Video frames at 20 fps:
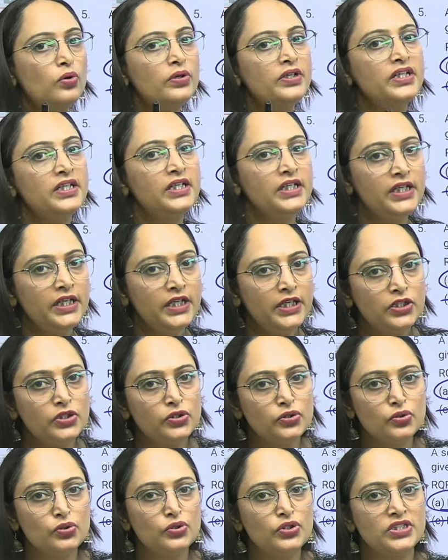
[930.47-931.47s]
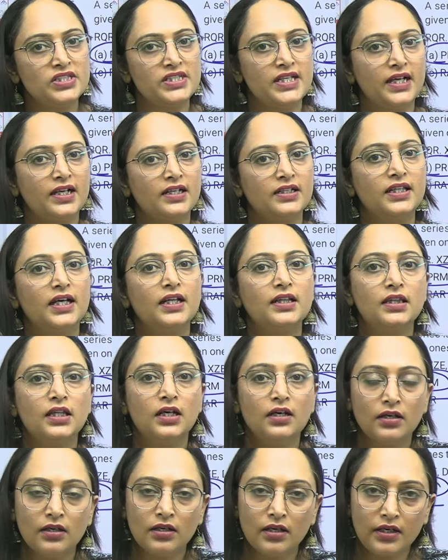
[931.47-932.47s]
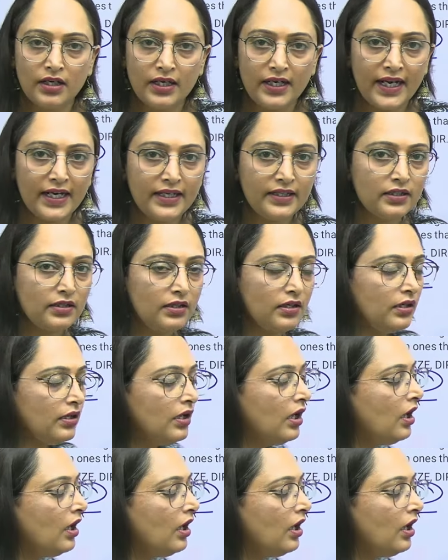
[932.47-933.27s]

need to check the third letter